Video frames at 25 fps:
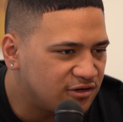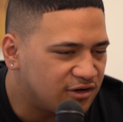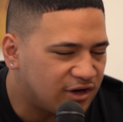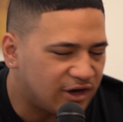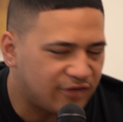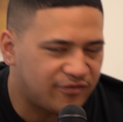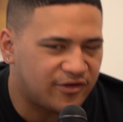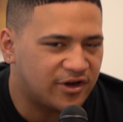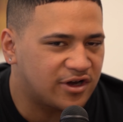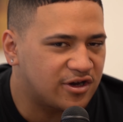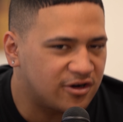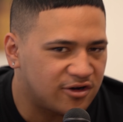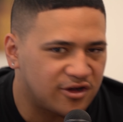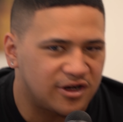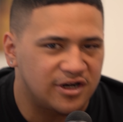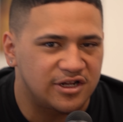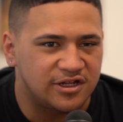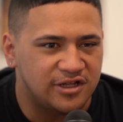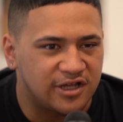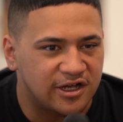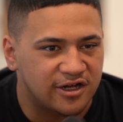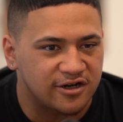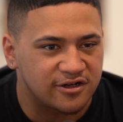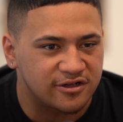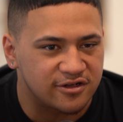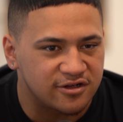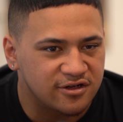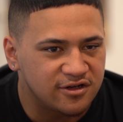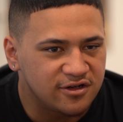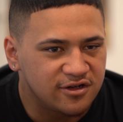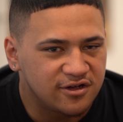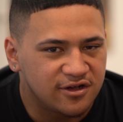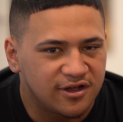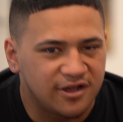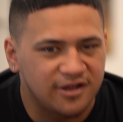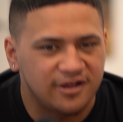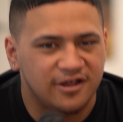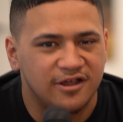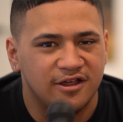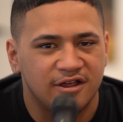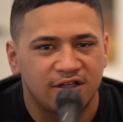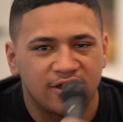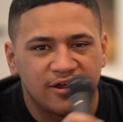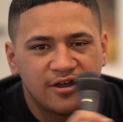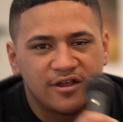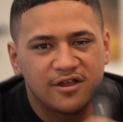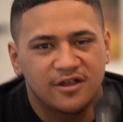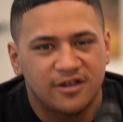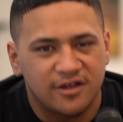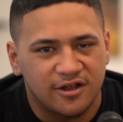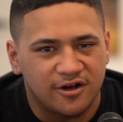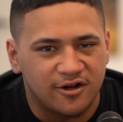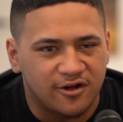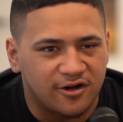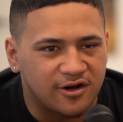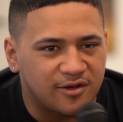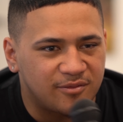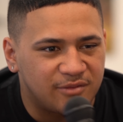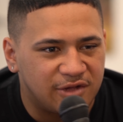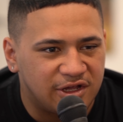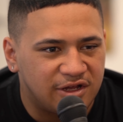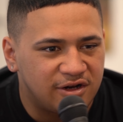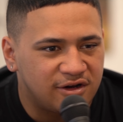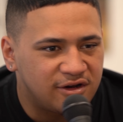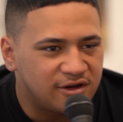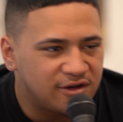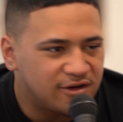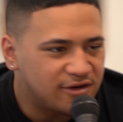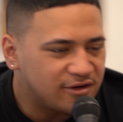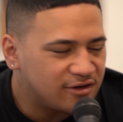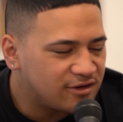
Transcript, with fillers: I fucking highly doubt it. You know what I mean?